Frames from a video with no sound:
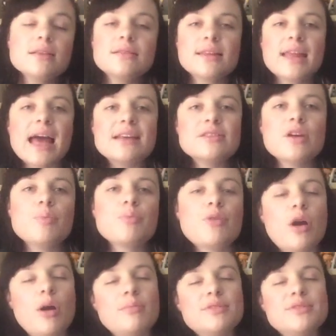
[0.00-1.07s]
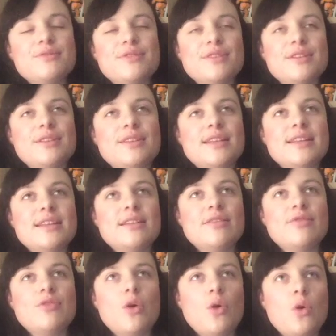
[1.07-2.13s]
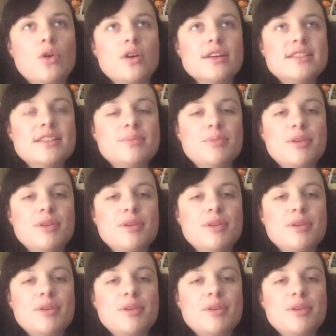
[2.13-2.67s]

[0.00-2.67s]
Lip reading: So that is our prompt for August,